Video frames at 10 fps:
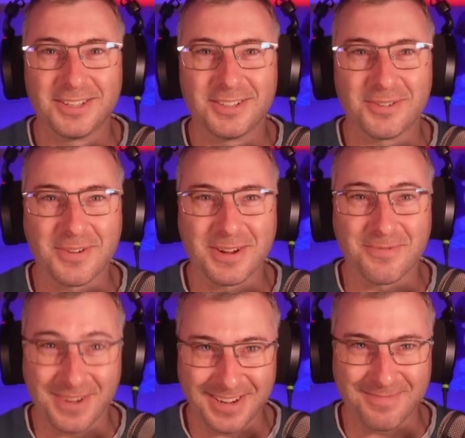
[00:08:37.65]

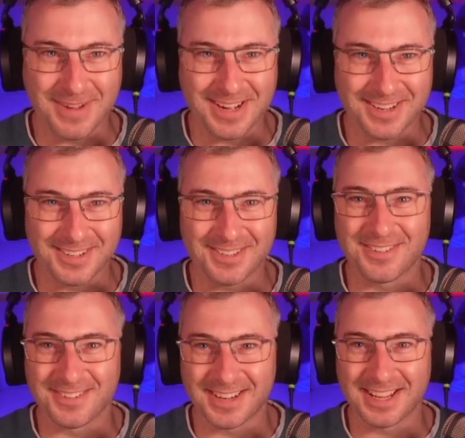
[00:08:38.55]
drawing red markers
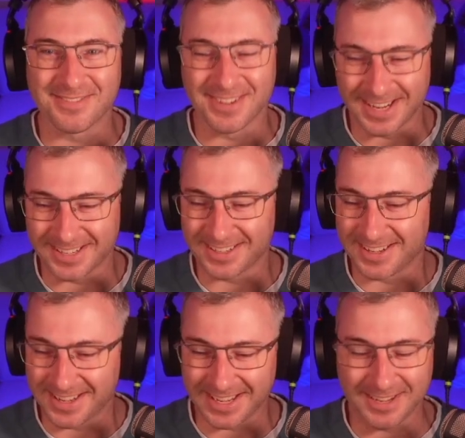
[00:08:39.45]
on a red
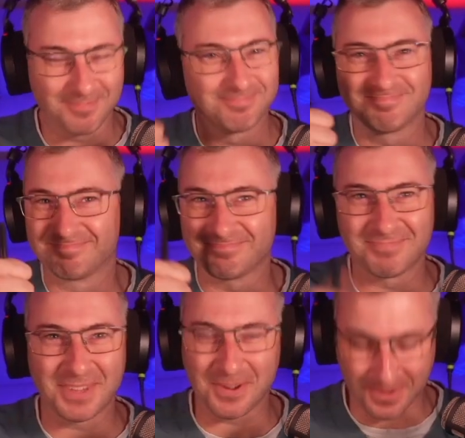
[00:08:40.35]
eye.
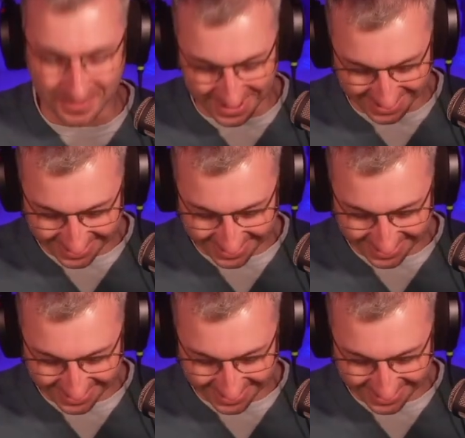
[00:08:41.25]
Good one.